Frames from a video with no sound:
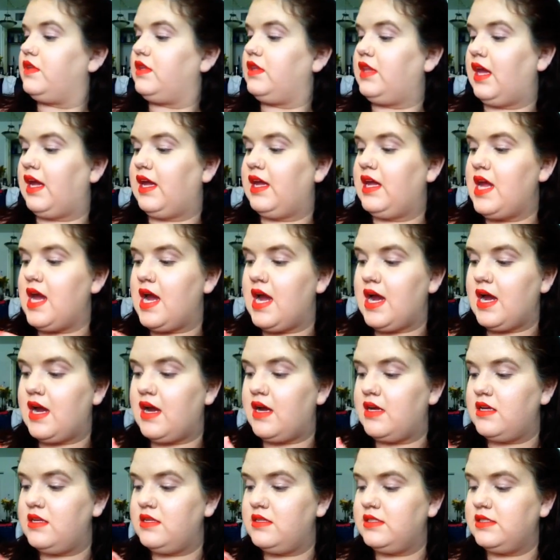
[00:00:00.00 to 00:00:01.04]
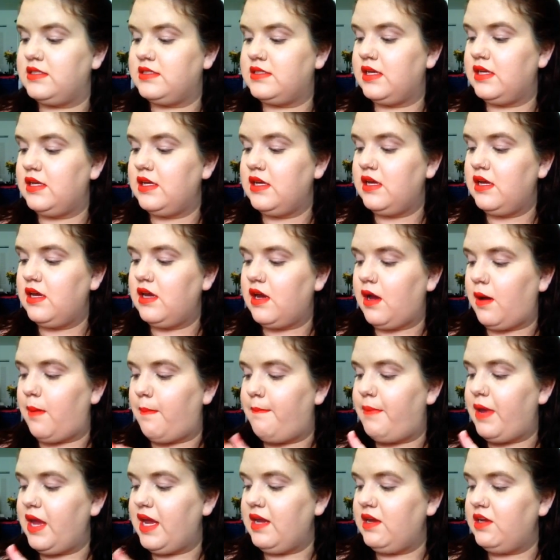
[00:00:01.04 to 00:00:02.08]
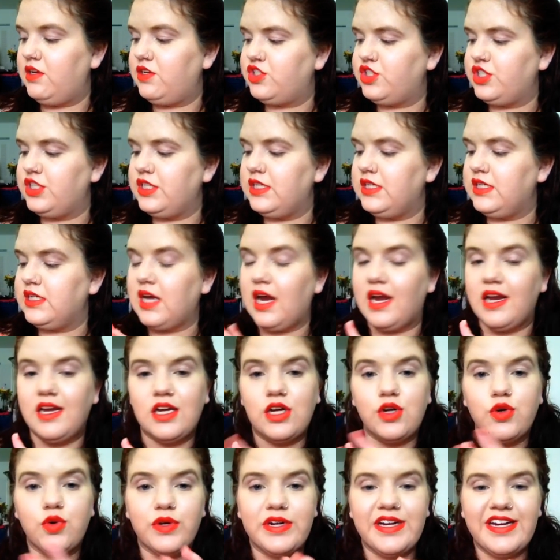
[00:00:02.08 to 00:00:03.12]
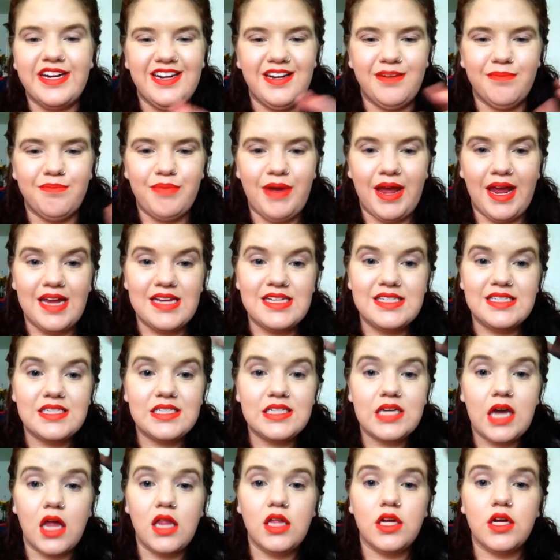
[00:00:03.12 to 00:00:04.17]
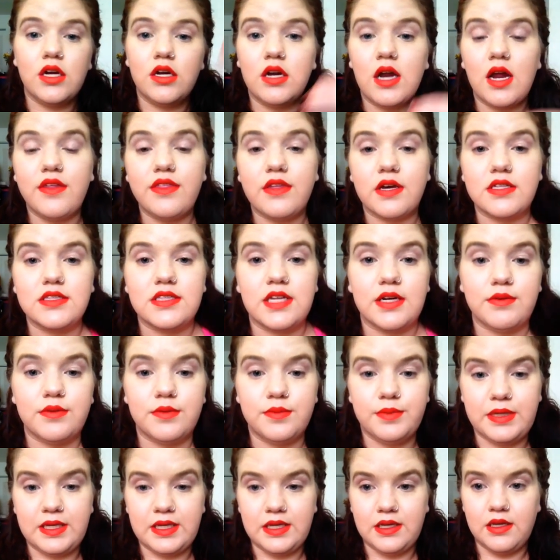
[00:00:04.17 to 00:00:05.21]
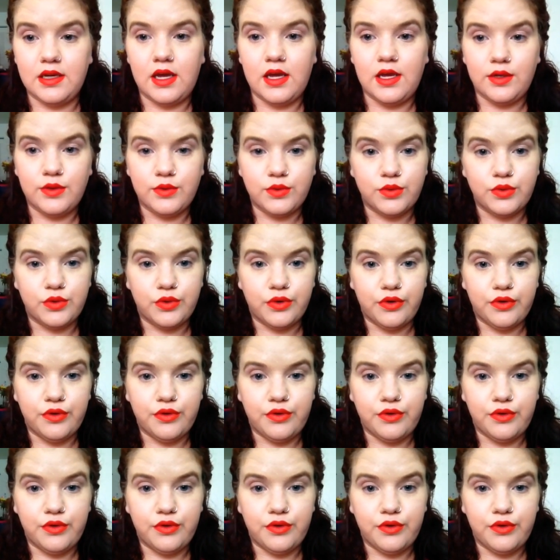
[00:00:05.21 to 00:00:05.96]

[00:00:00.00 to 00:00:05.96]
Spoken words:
that has a beigey kind of green based color. I thought that would be a cool